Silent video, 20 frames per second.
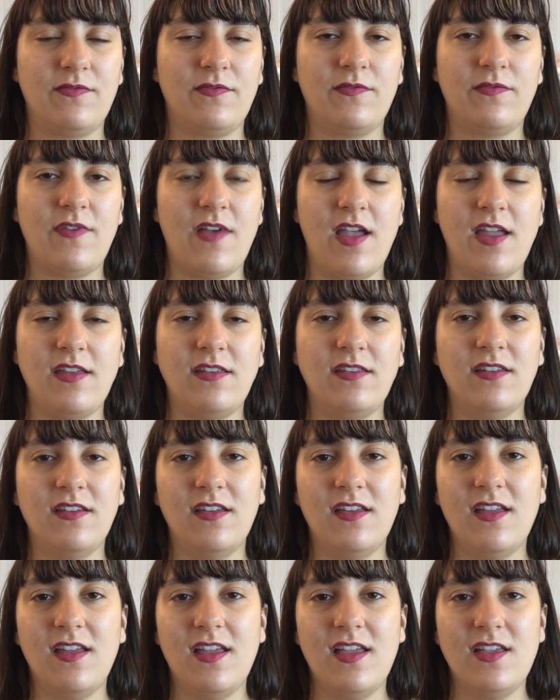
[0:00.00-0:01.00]
fine.
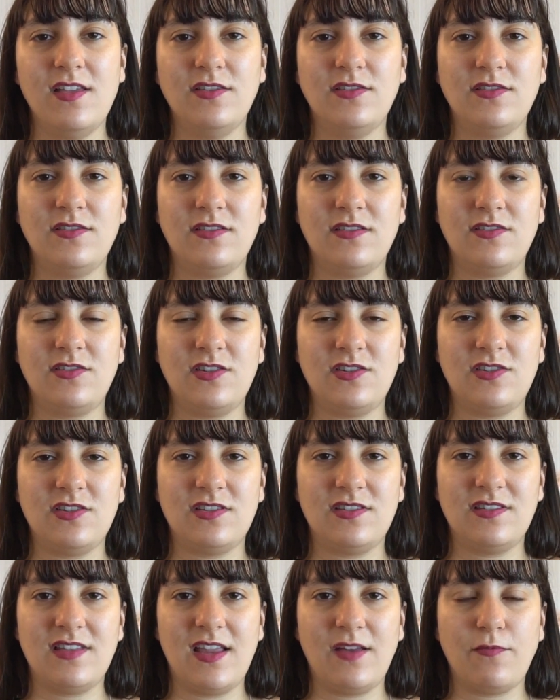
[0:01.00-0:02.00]
She
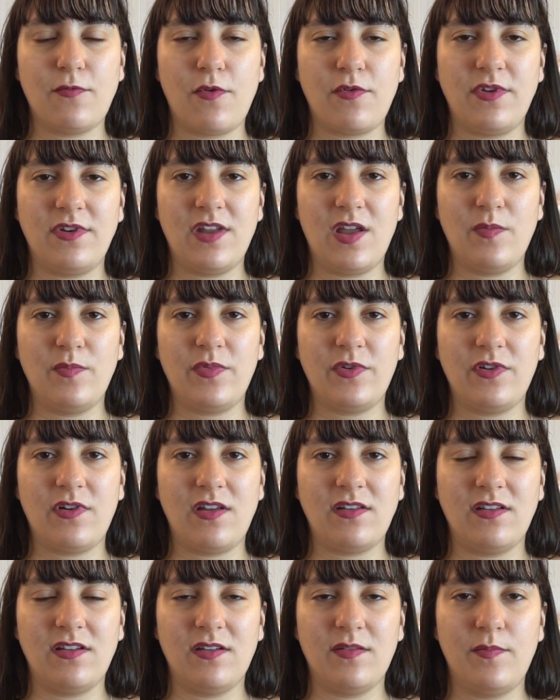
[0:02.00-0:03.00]
just like wrote a number
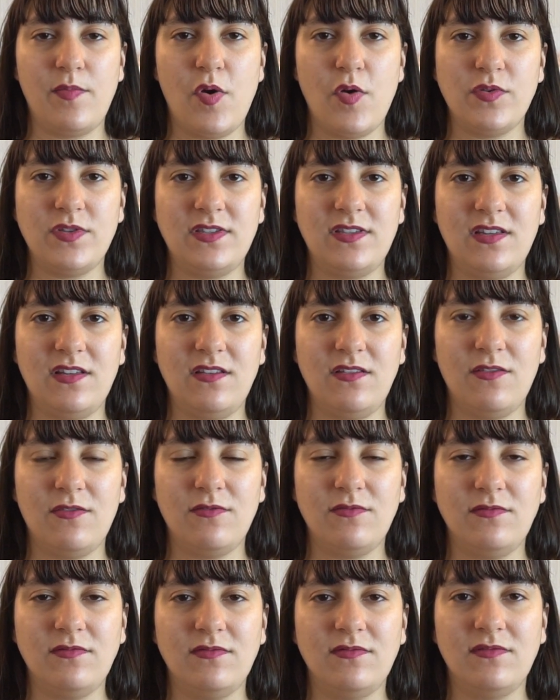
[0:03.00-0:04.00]
on a Post-it
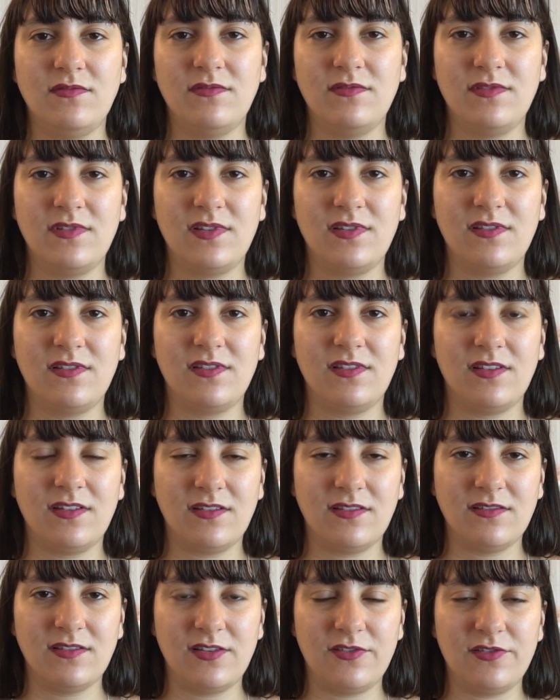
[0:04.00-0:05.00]
note,
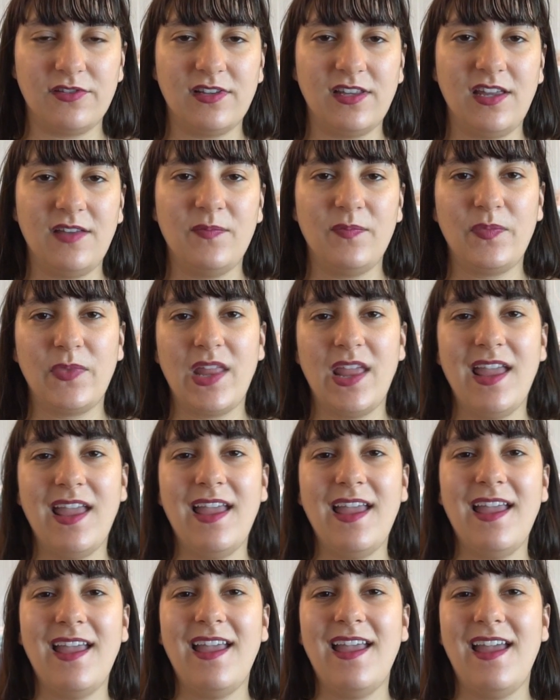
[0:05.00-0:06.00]
literally.
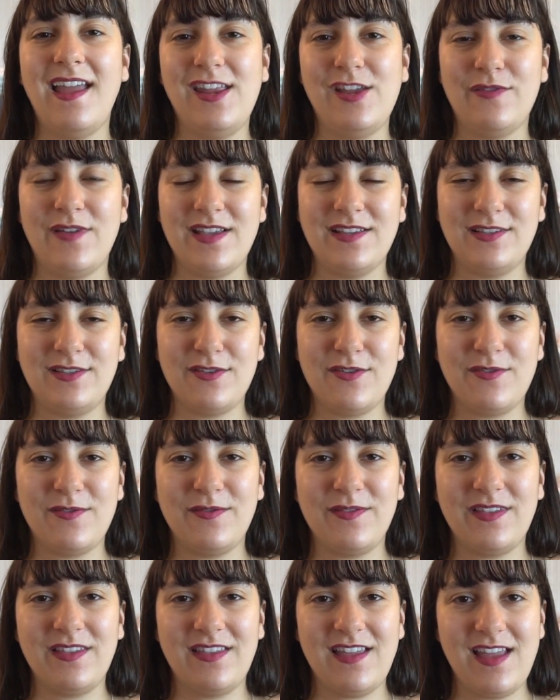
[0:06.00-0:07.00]
Anyway,
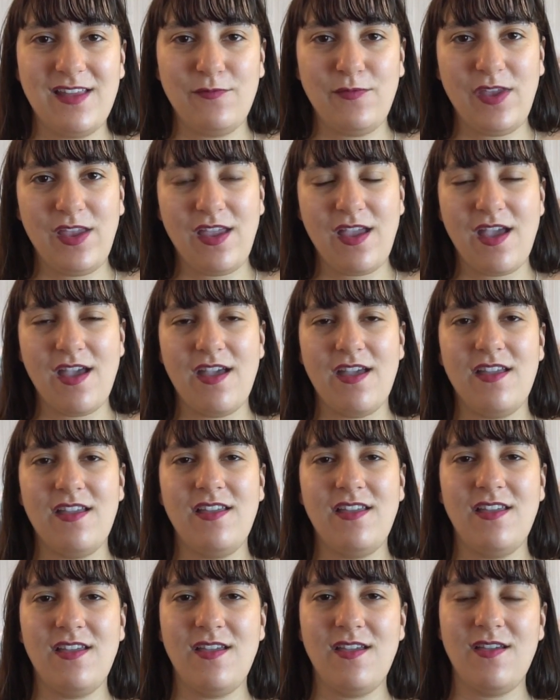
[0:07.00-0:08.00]
so then we
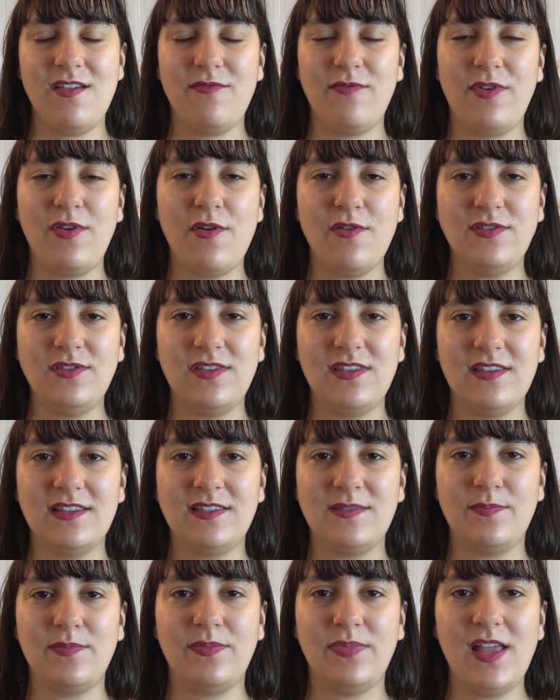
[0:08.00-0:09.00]
go to
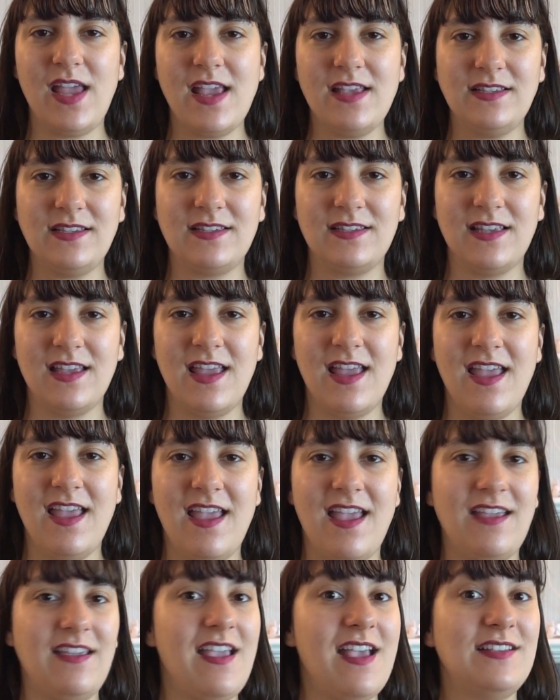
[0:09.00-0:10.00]
this place,
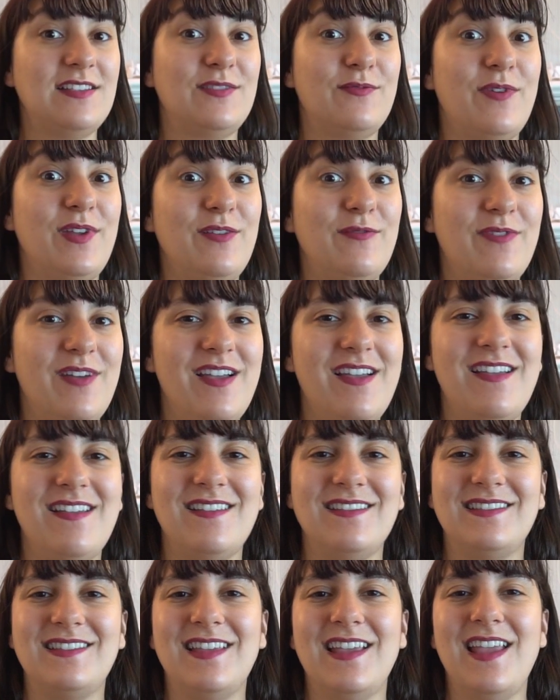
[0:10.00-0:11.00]
and guess what it
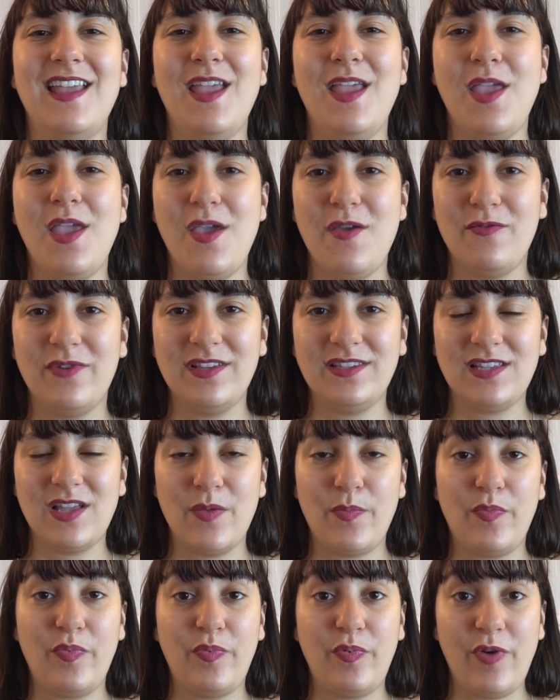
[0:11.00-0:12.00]
was? It was
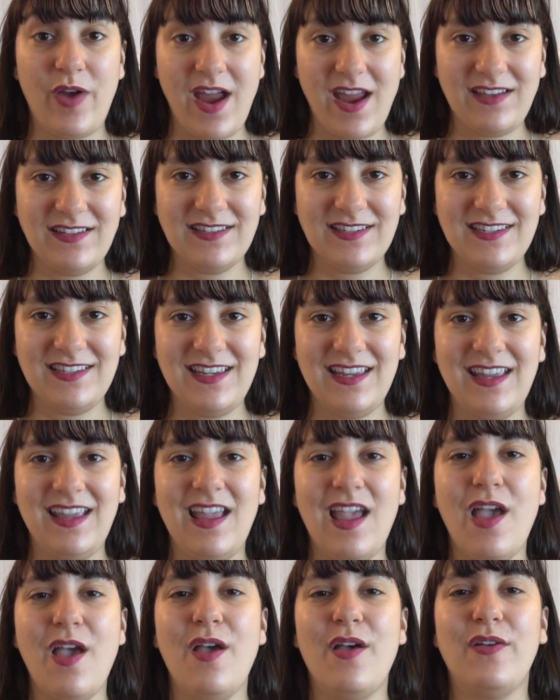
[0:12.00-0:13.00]
a
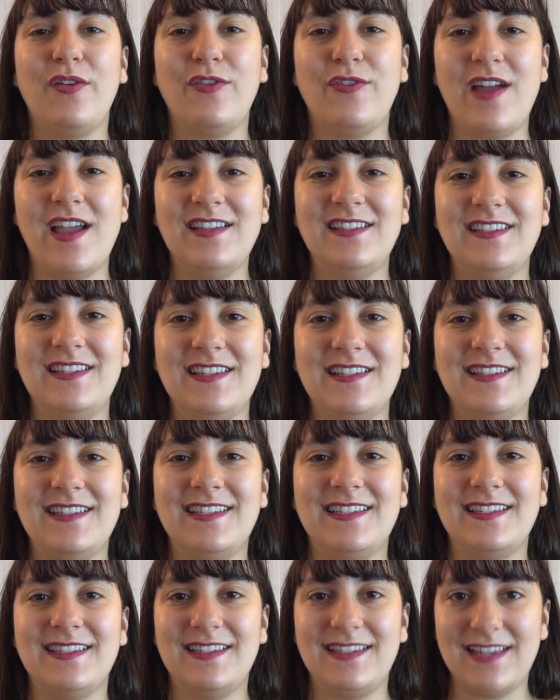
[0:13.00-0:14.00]
pregnancy
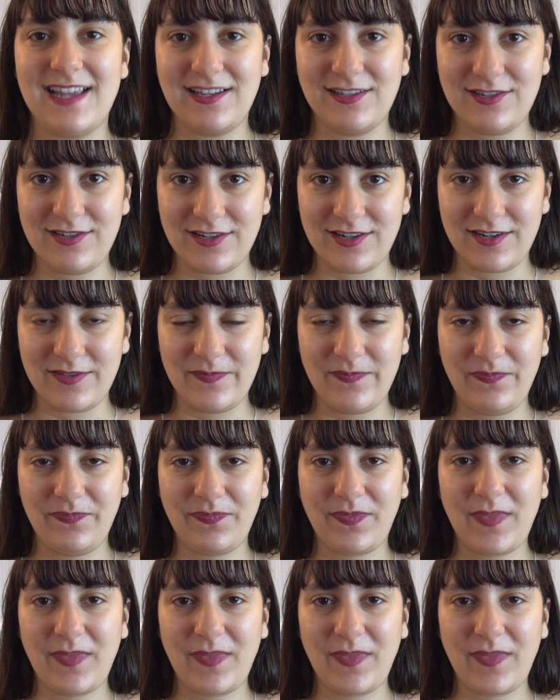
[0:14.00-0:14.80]
crisis center.